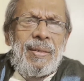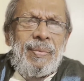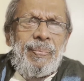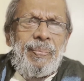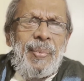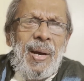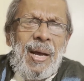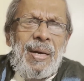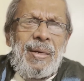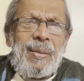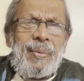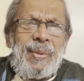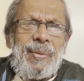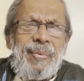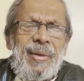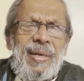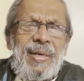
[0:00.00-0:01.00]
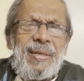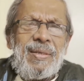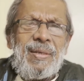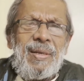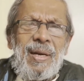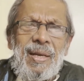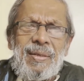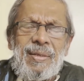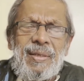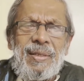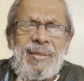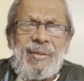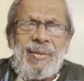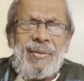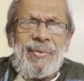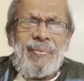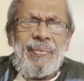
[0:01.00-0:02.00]
part of the various classes
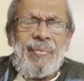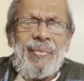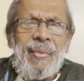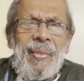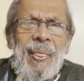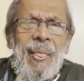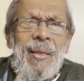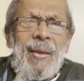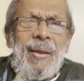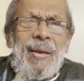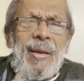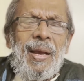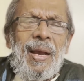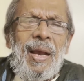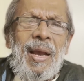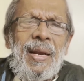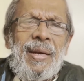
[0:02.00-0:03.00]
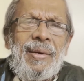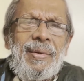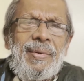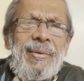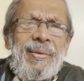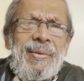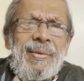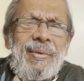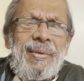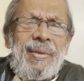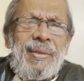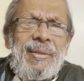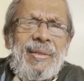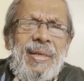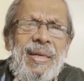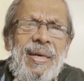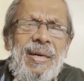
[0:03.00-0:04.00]
and
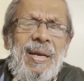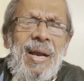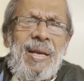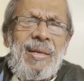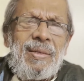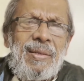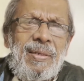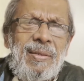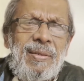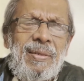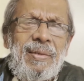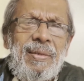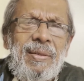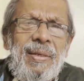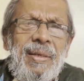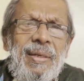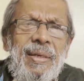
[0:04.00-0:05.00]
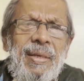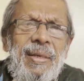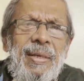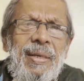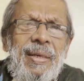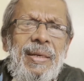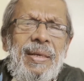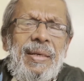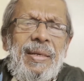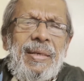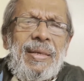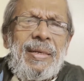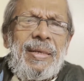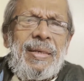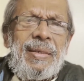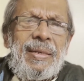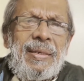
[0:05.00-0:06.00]
their caste
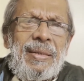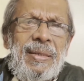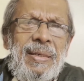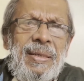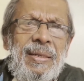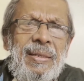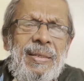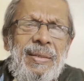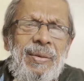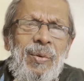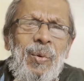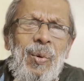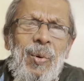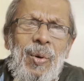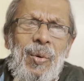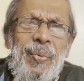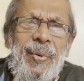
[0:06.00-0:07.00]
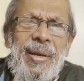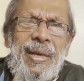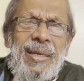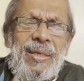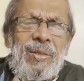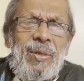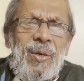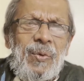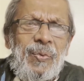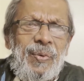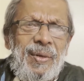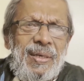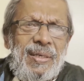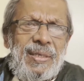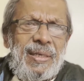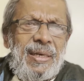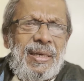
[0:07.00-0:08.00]
in the old way is not
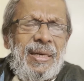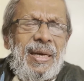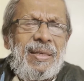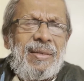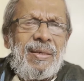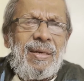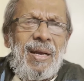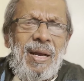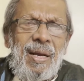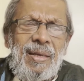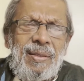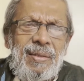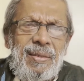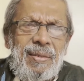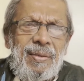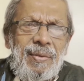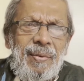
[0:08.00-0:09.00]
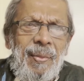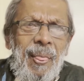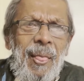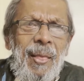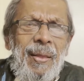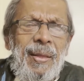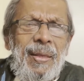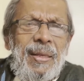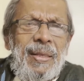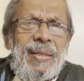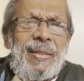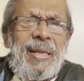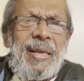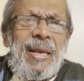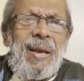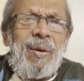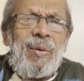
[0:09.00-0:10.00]
functioning as a caste,
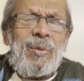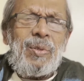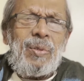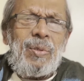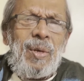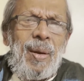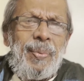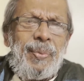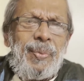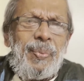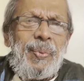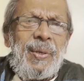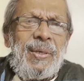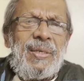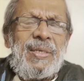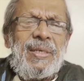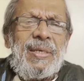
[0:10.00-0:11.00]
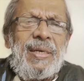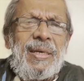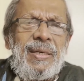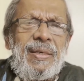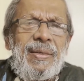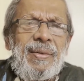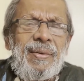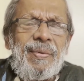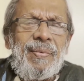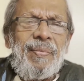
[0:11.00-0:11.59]
they have stopped functioning